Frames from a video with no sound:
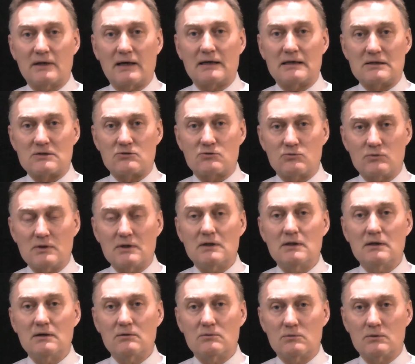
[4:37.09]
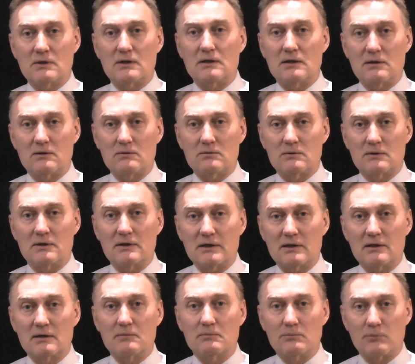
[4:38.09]
That is really, really,
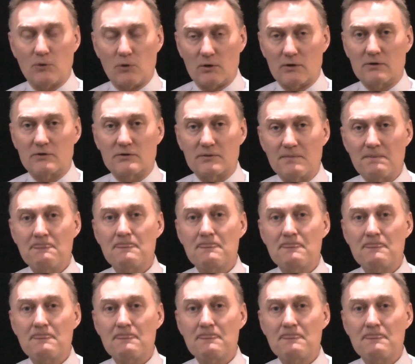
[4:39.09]
really important.